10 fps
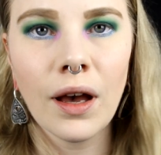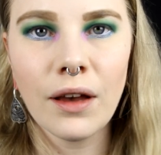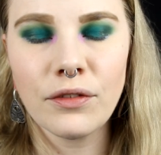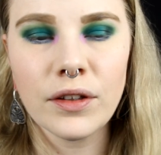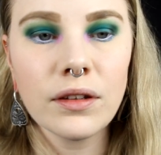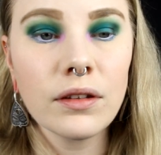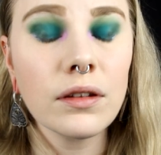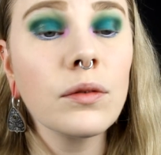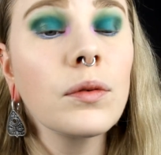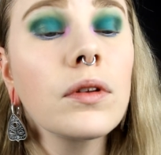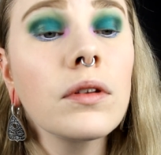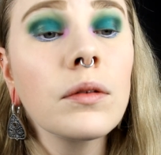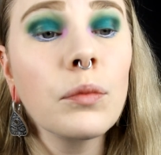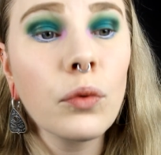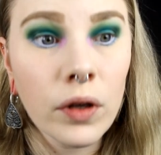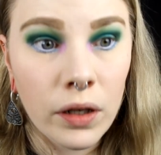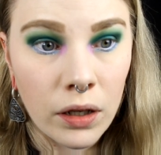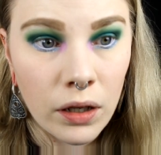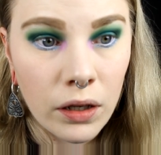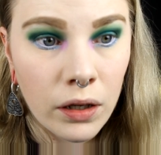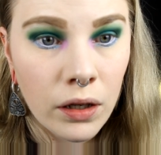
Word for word: I think that this was pretty